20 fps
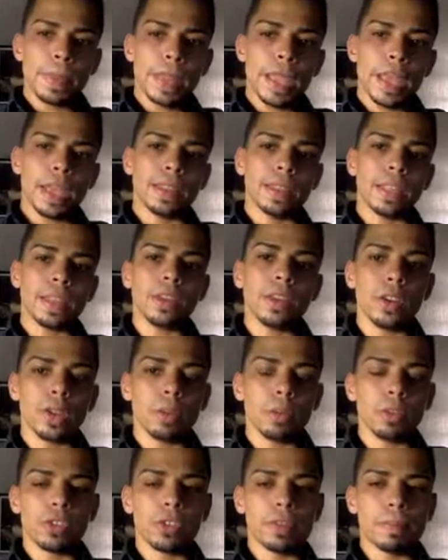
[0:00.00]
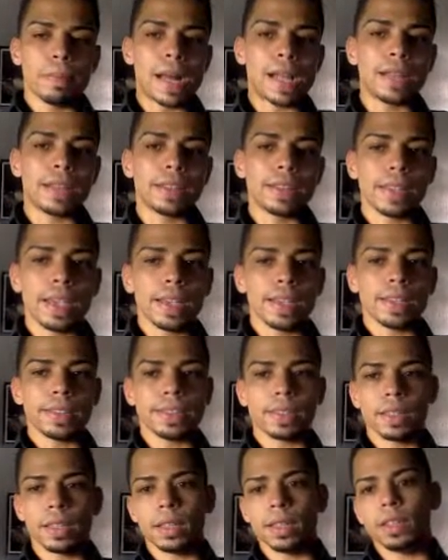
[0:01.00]
and then they're able to
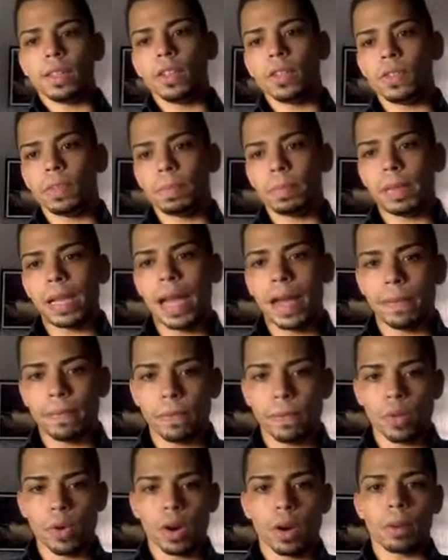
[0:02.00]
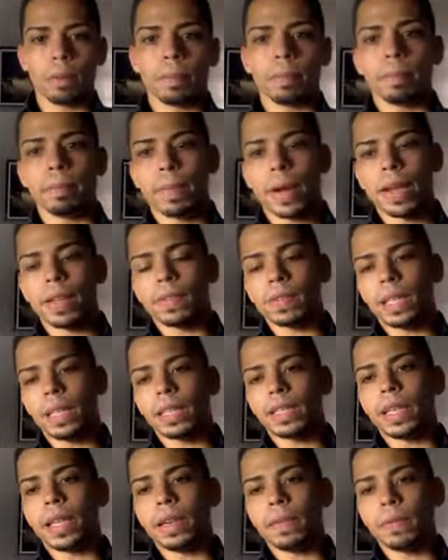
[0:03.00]
monetize this platform by
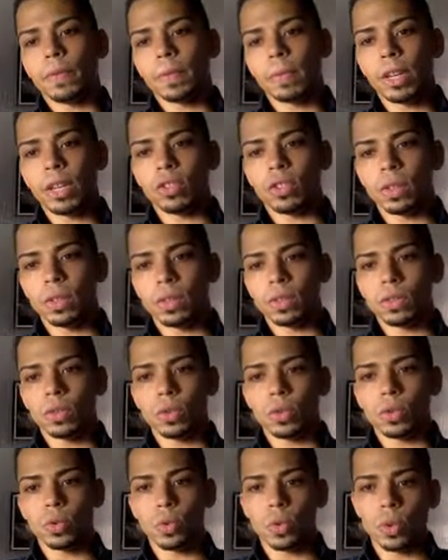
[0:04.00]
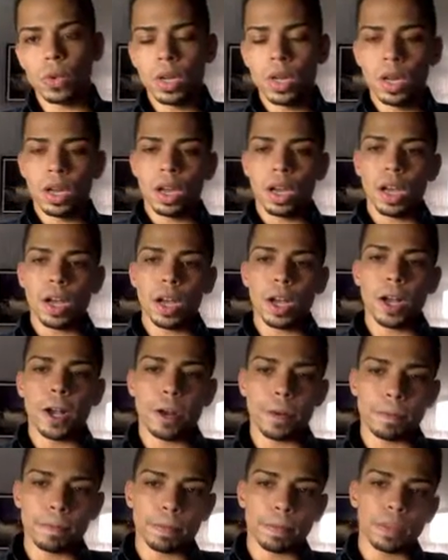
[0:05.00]
selling that information to
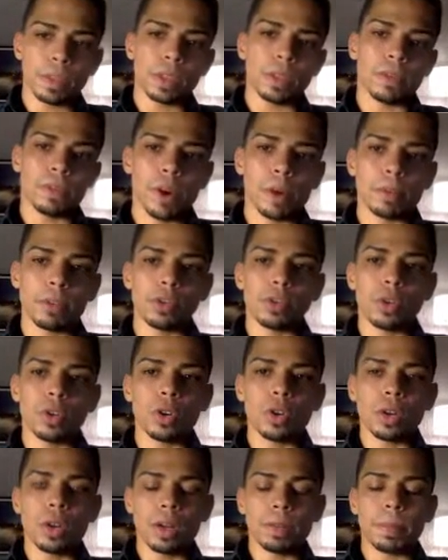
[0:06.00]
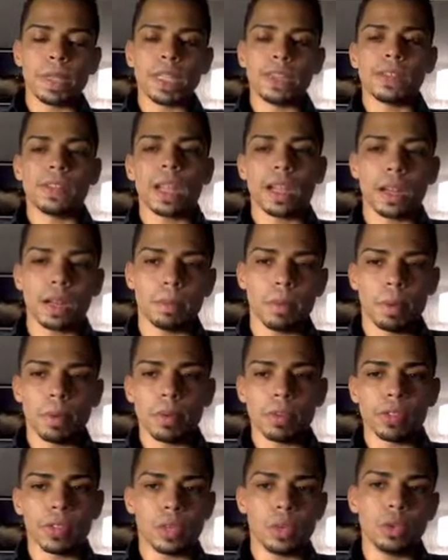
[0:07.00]
the pharmaceutical companies that come up
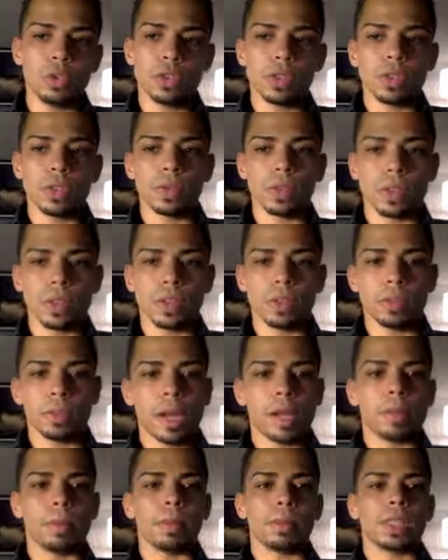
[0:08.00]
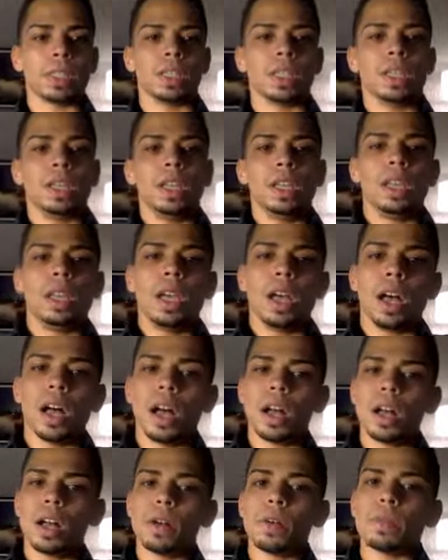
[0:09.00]
with solutions for these problems.
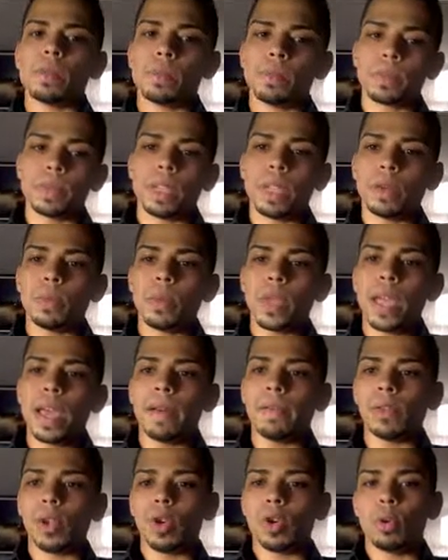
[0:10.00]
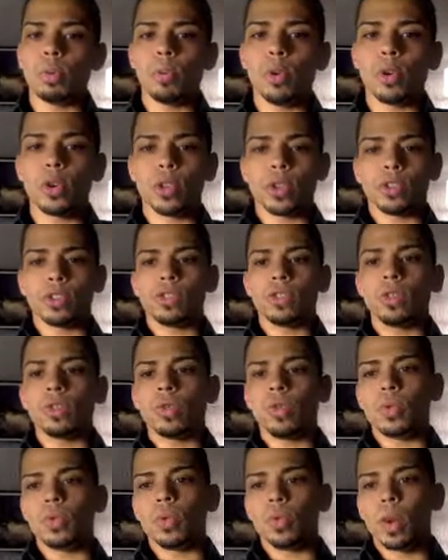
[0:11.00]
Then we have Local Motors,
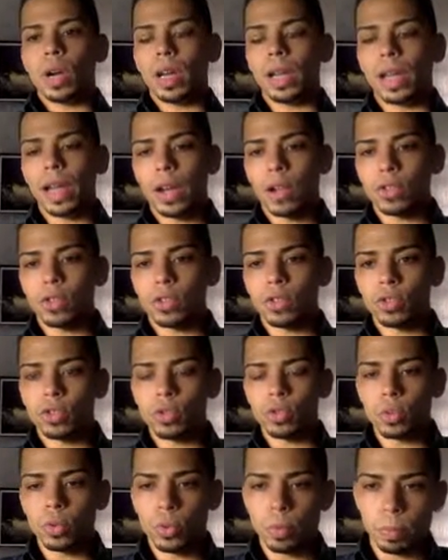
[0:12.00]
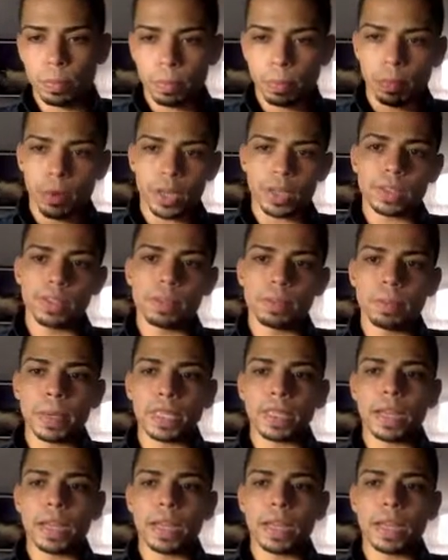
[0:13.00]
who allows you to participate